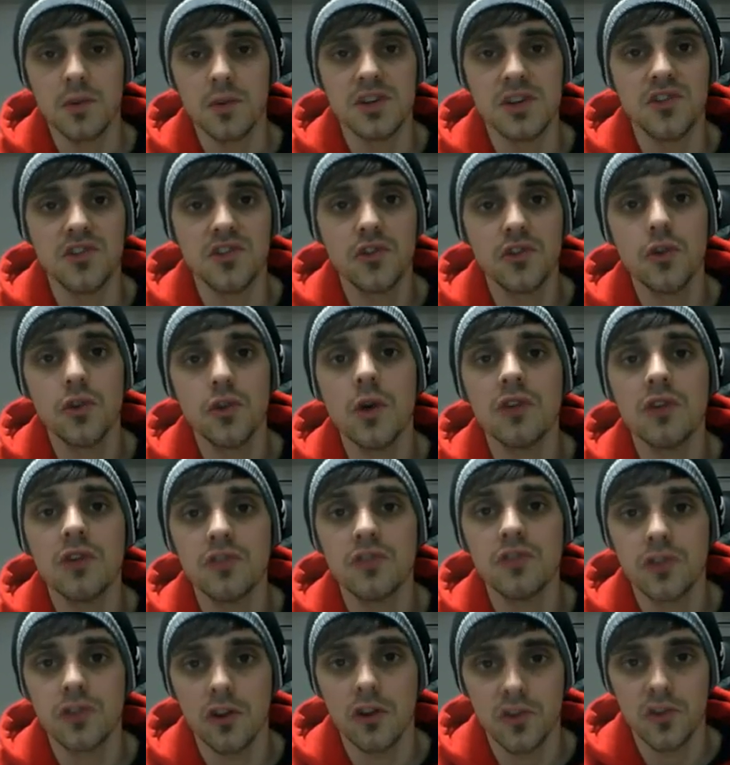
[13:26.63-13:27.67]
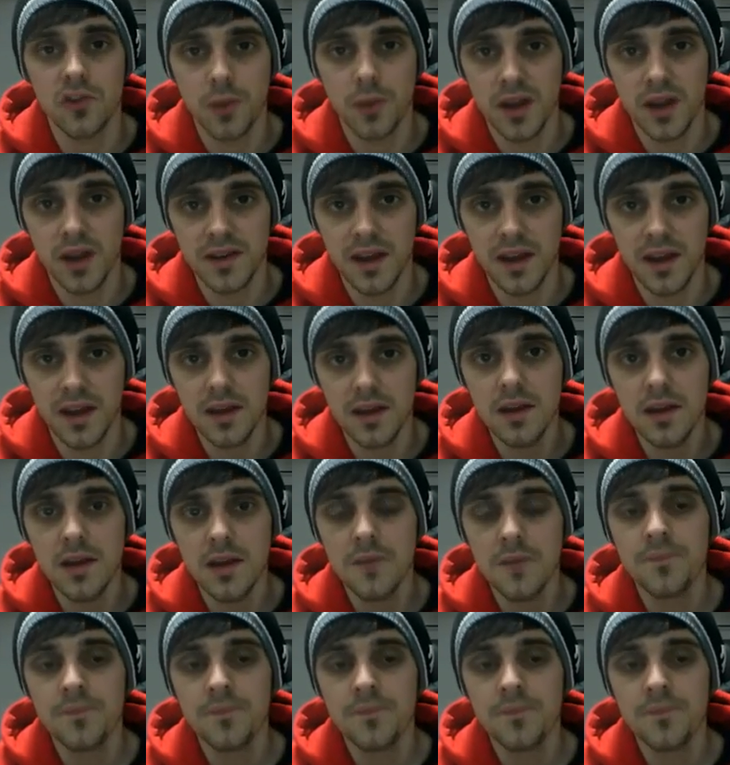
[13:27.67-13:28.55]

which is $200 per day,